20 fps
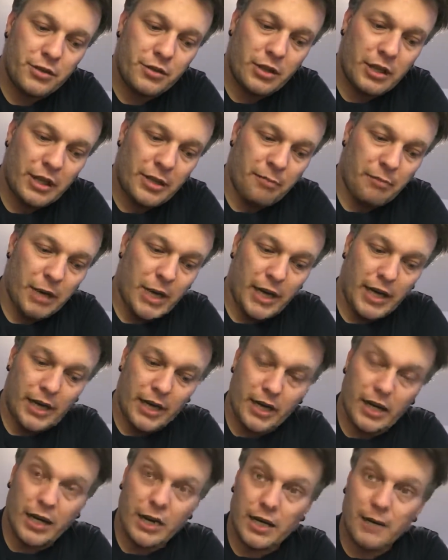like
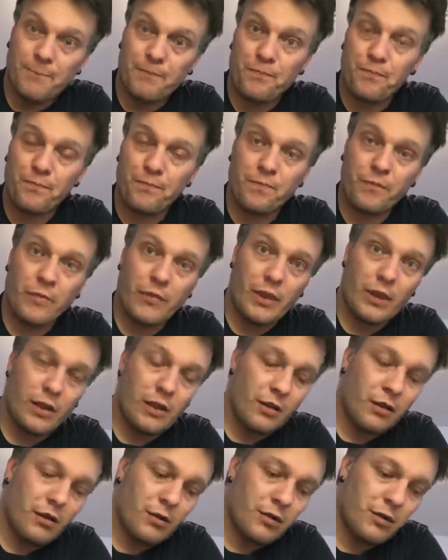my
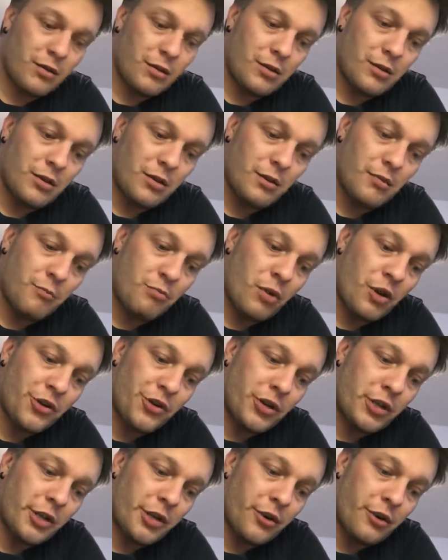brush
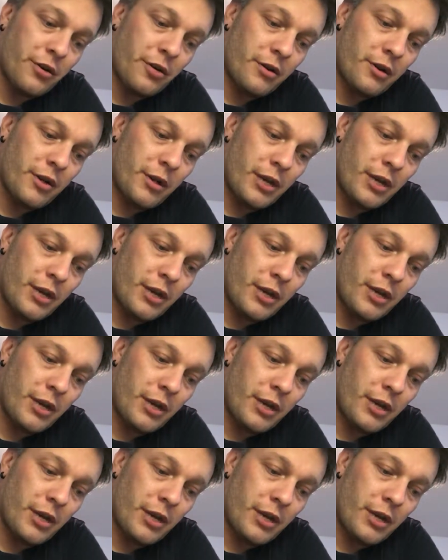cleaner.